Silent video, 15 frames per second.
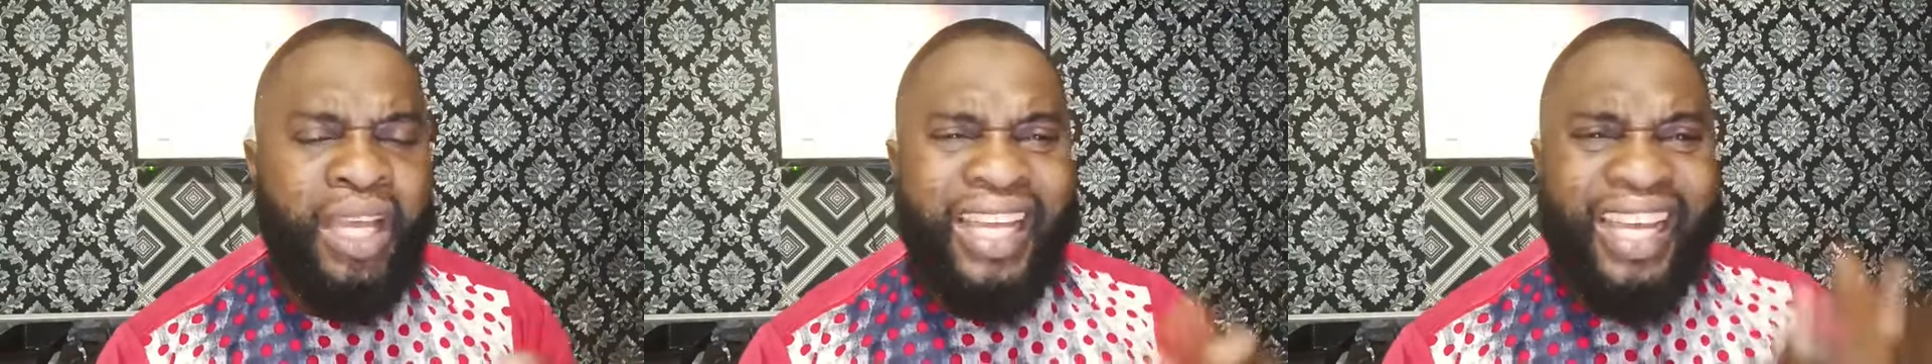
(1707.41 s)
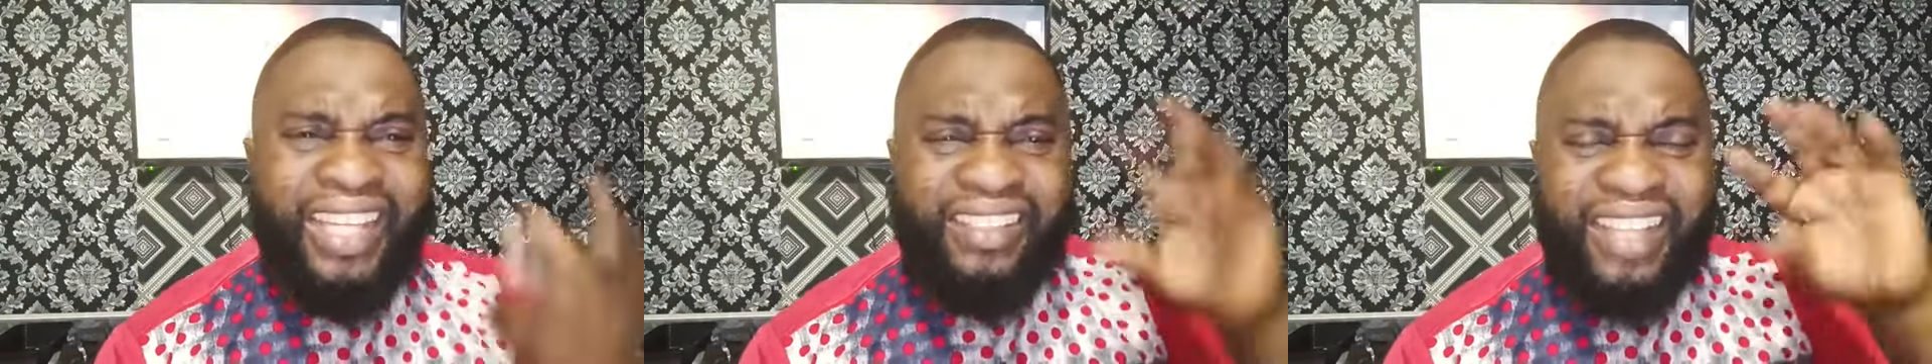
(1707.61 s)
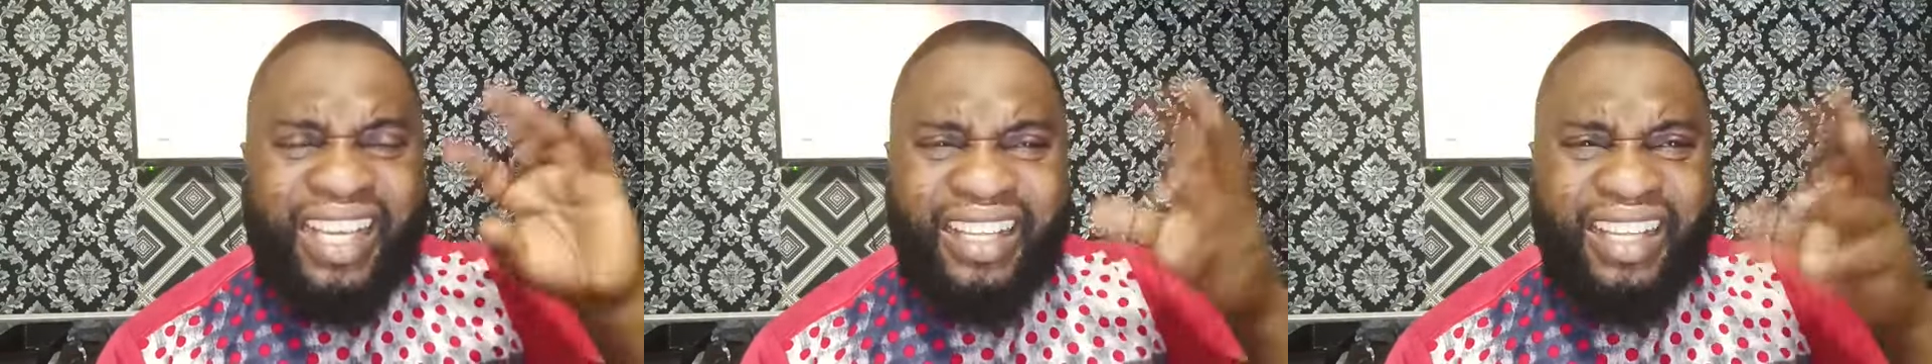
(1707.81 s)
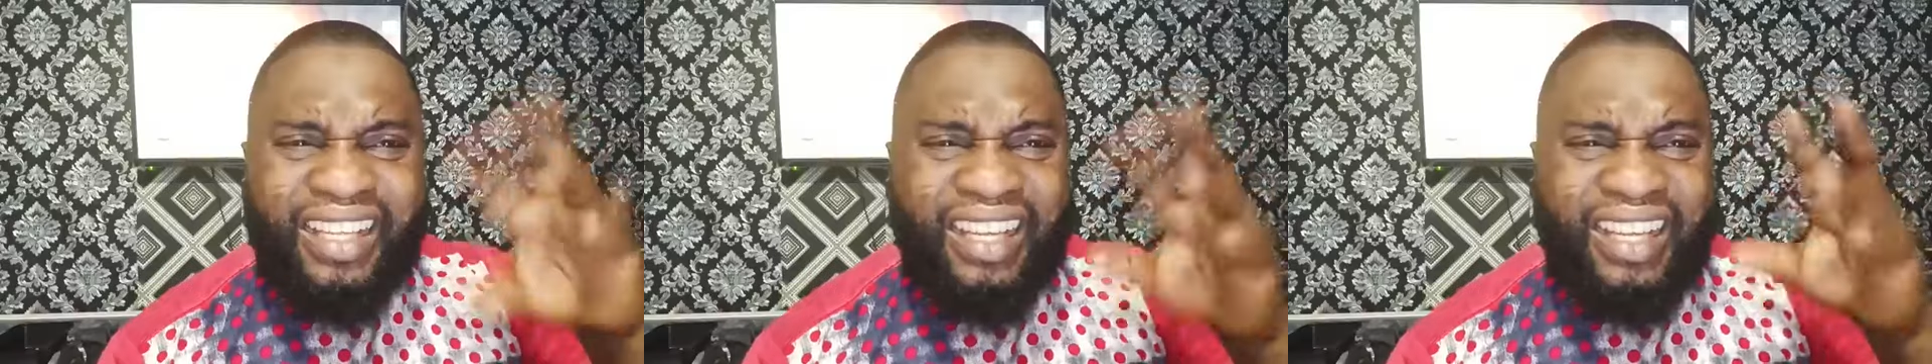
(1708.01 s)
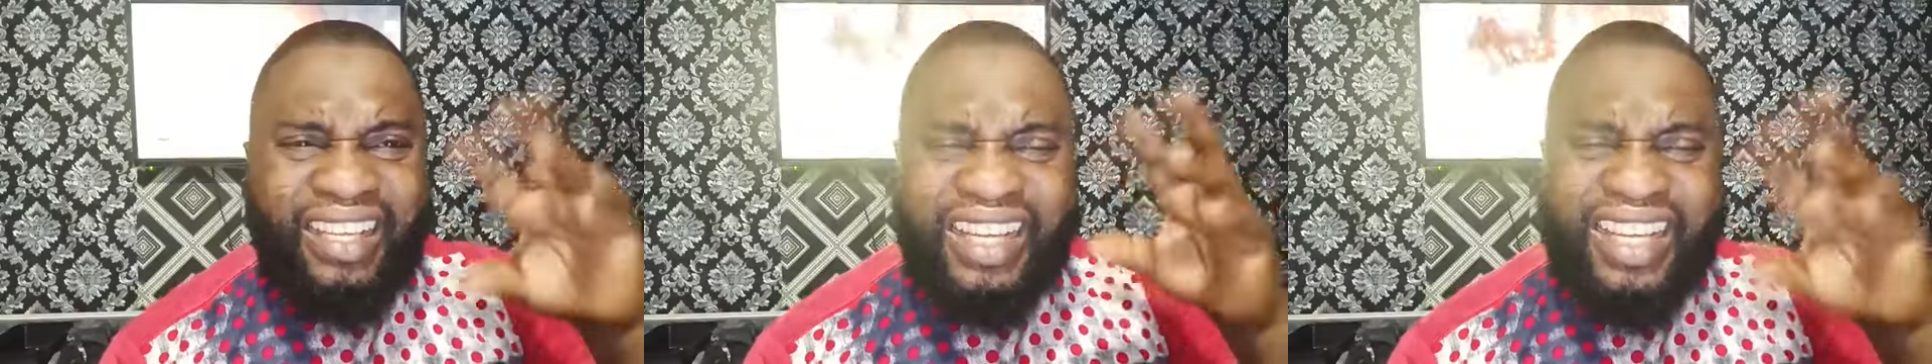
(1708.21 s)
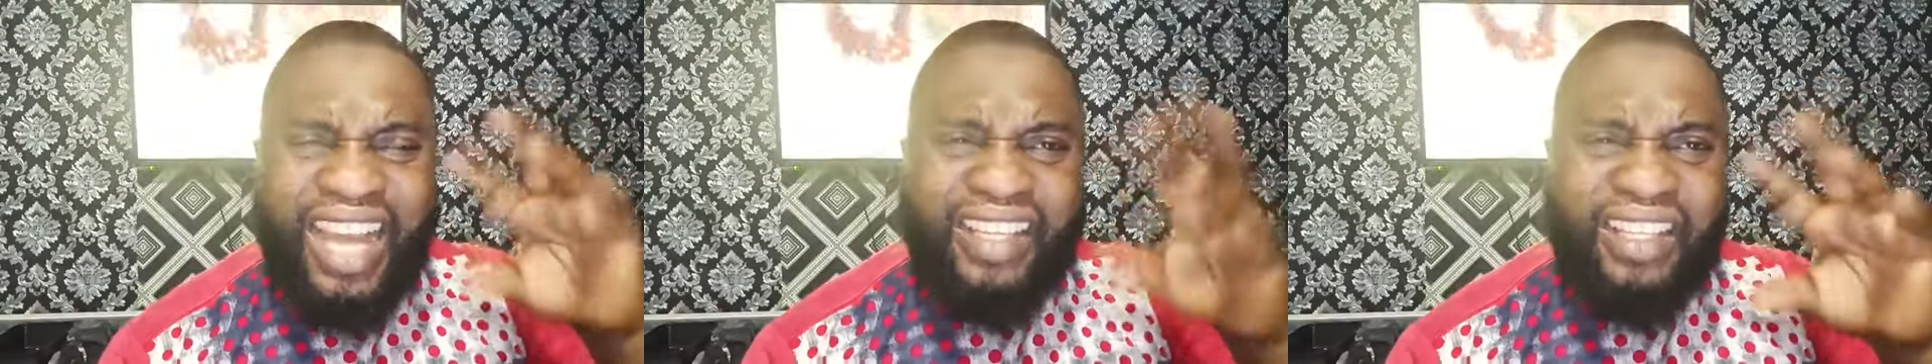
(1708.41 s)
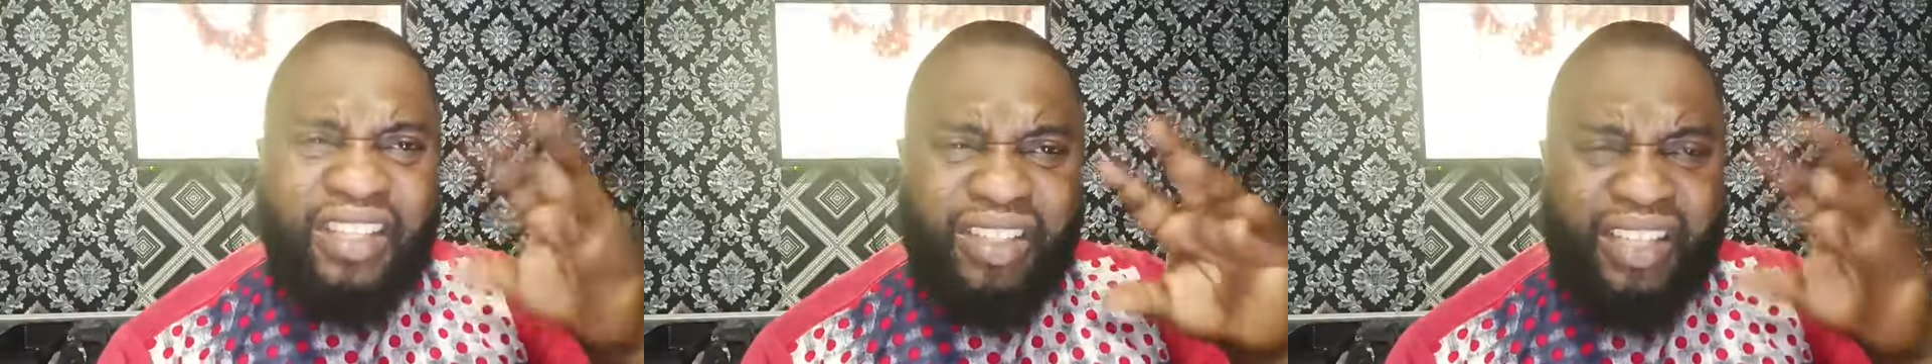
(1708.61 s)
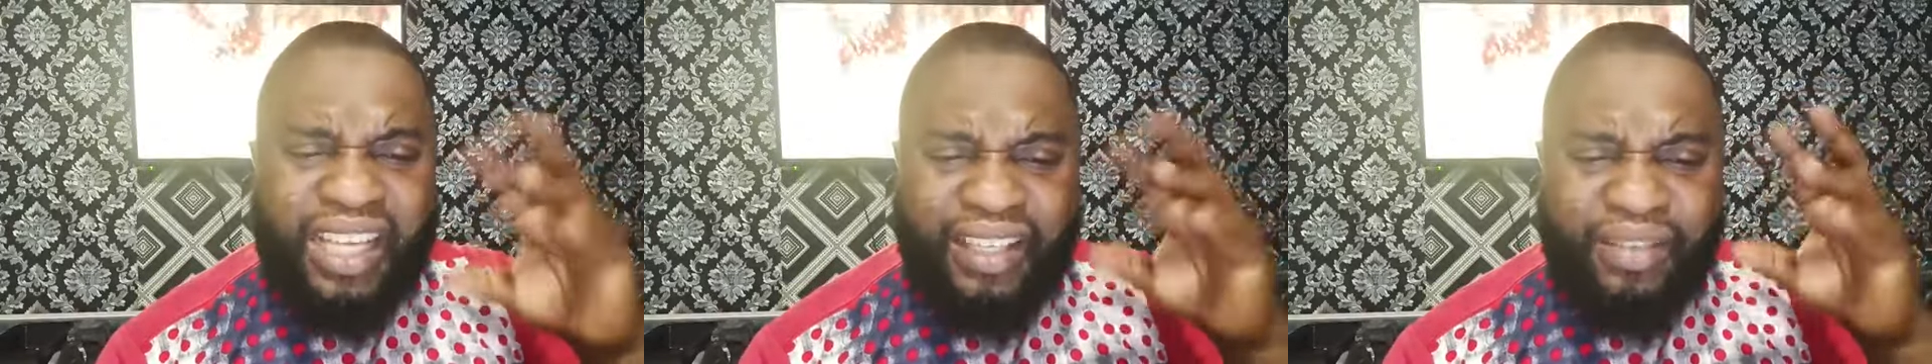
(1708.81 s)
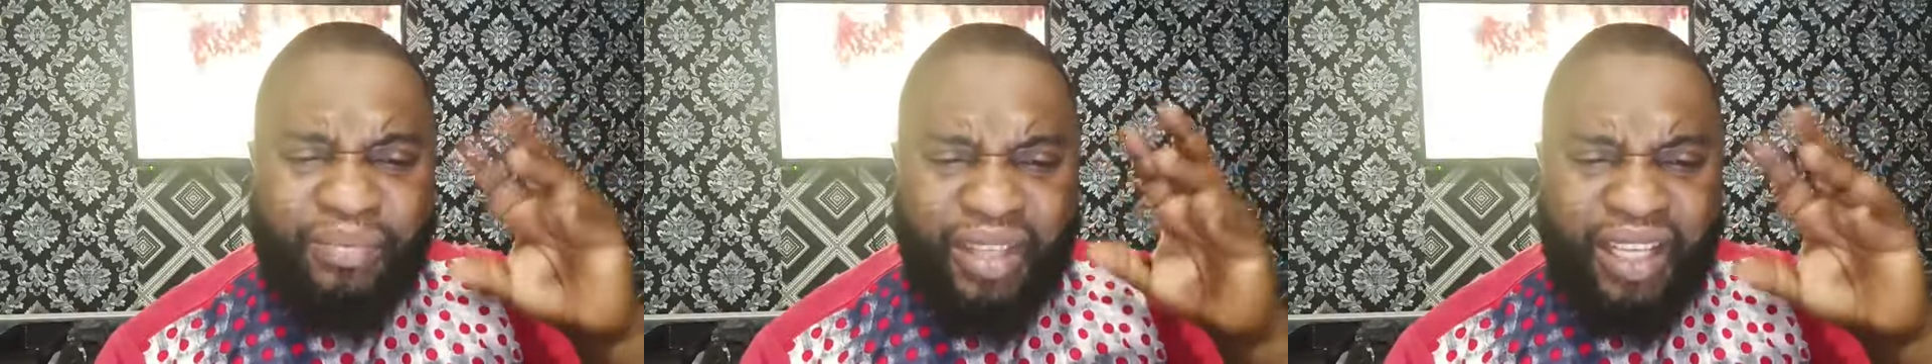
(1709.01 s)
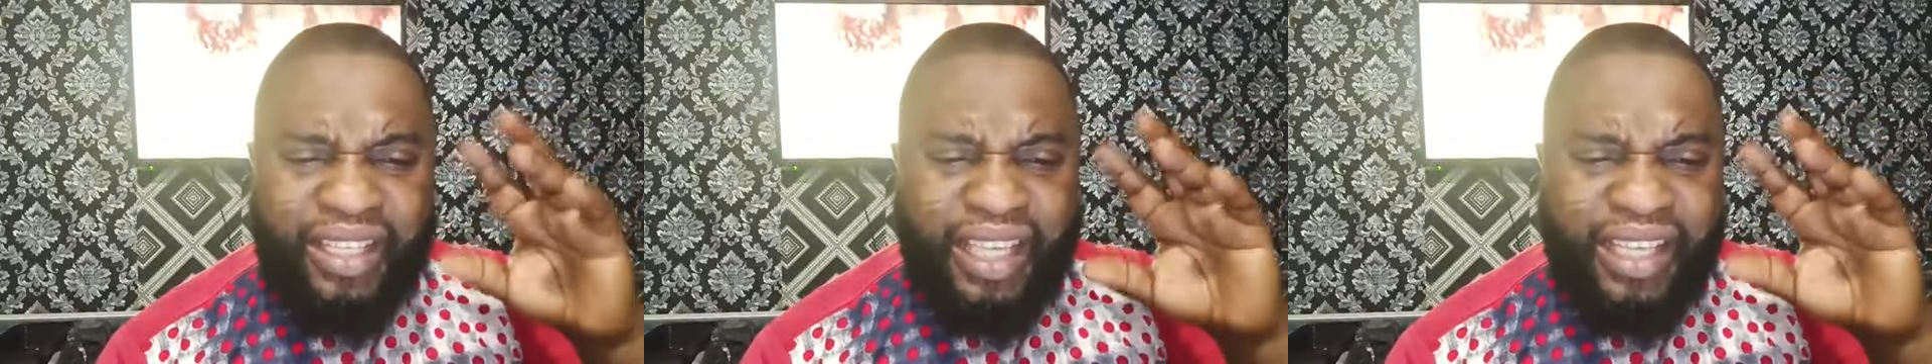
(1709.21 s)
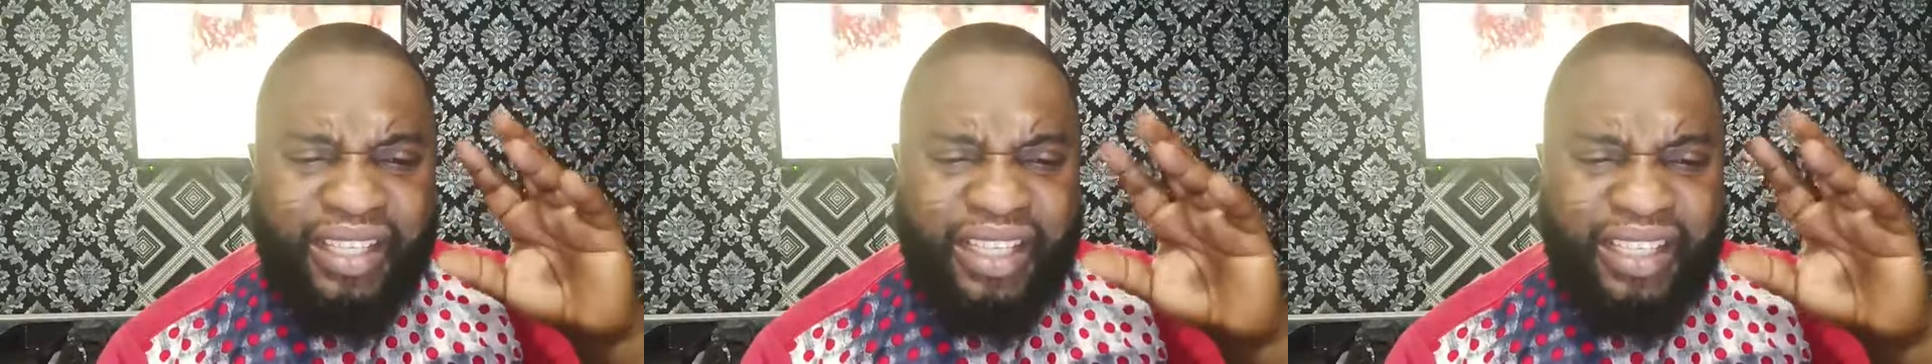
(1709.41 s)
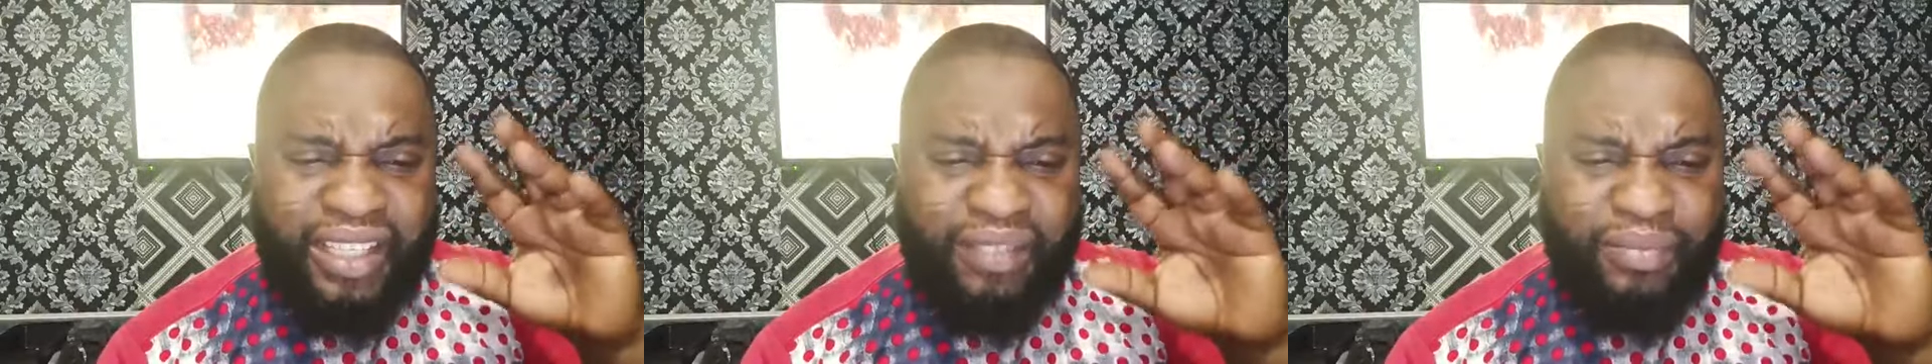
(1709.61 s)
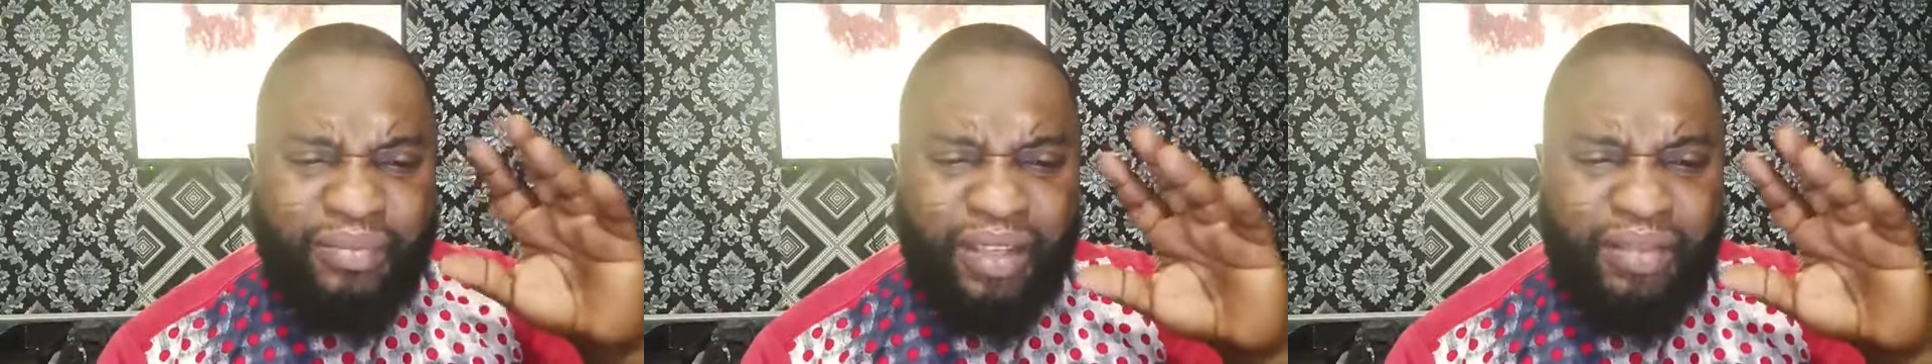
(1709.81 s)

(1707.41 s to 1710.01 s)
It is